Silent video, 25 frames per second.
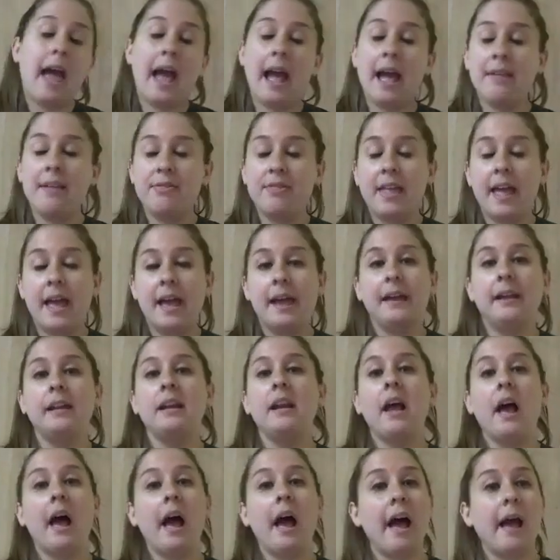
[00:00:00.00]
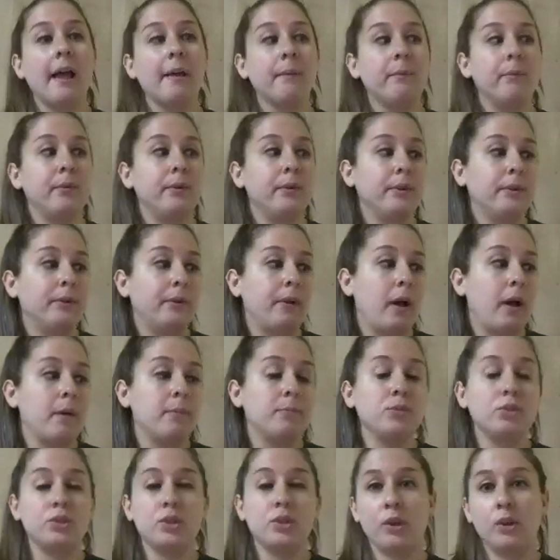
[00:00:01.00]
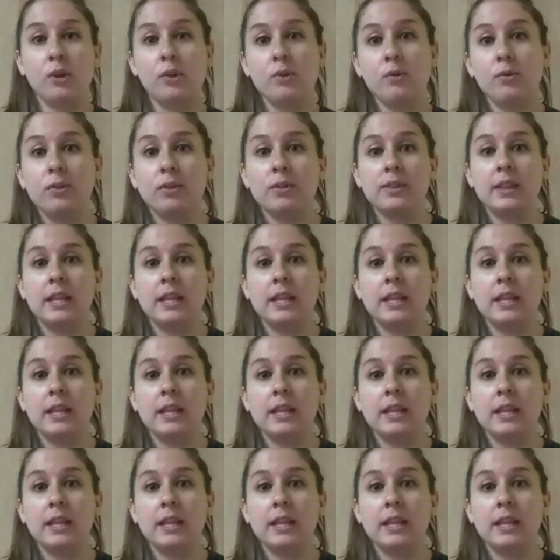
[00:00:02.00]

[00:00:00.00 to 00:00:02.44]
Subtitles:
And then I will show you